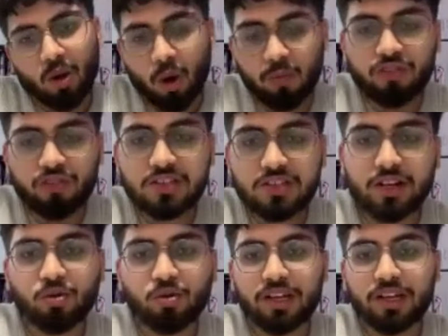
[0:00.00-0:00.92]

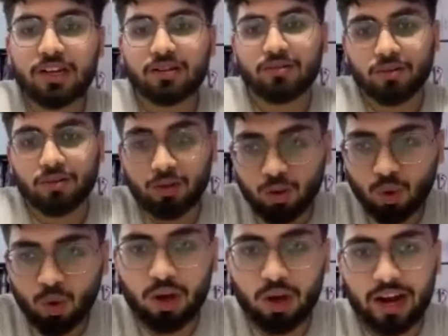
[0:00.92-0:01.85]
obviously you will
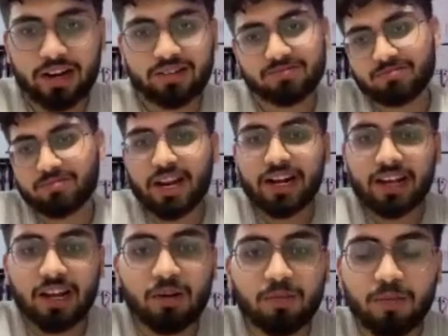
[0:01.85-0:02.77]
know, and that
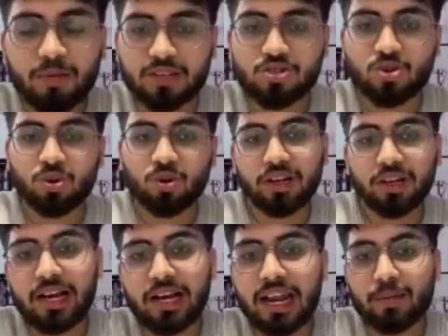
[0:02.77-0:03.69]
helped me. So
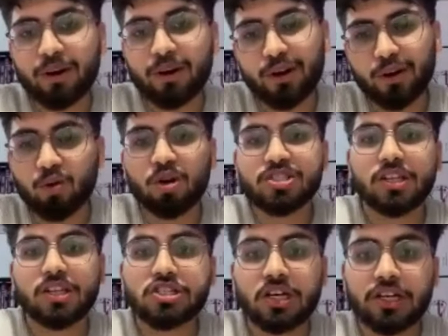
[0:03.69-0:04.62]
legal aptitude was
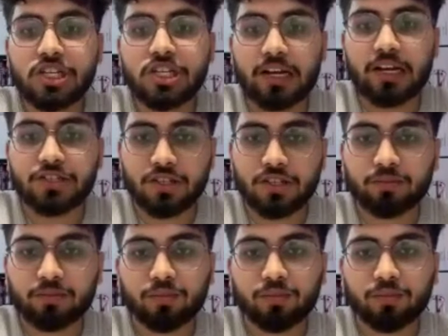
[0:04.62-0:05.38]
initially challenging.